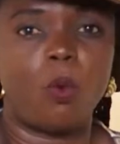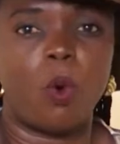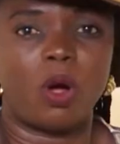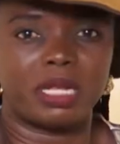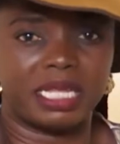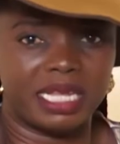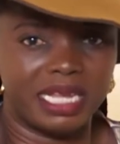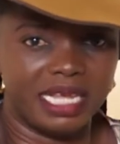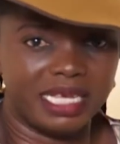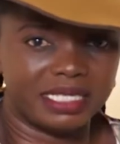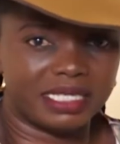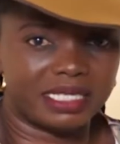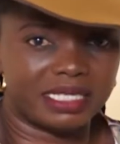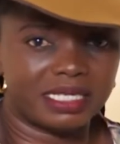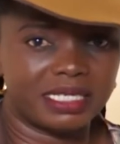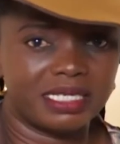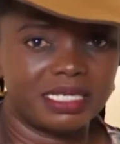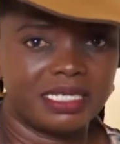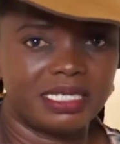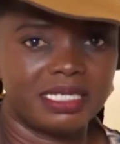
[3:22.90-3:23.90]
worthless.
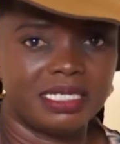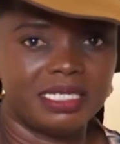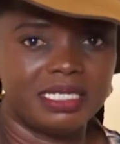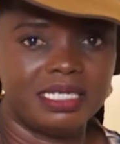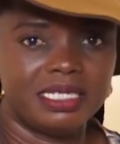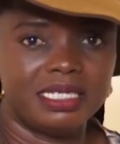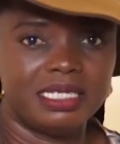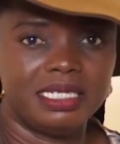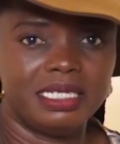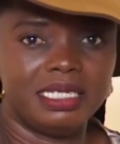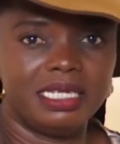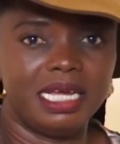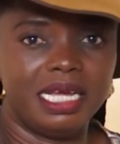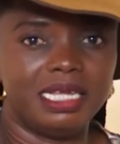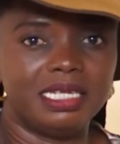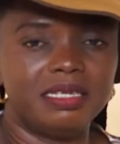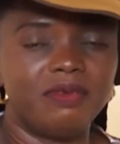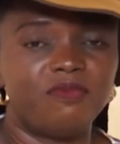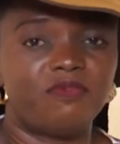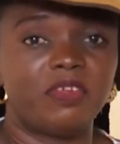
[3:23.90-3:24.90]

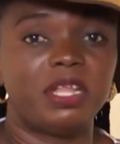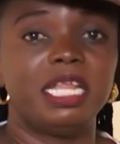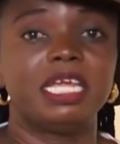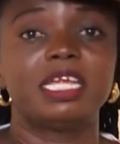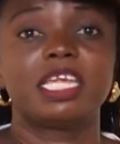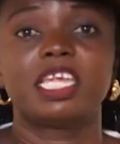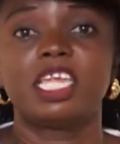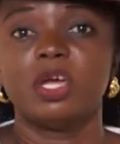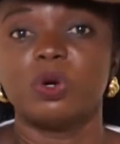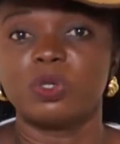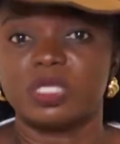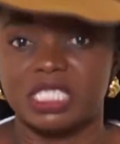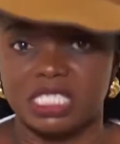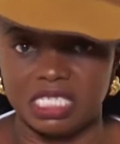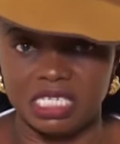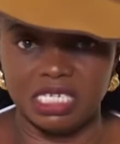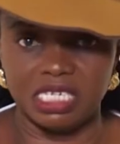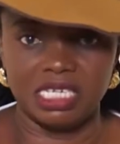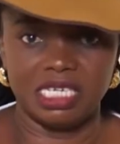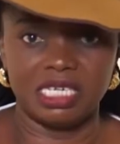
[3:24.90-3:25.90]
Then feeling
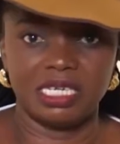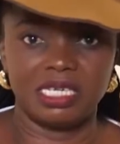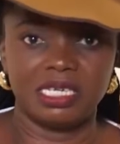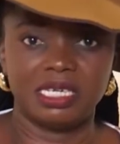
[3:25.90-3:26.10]
guilty,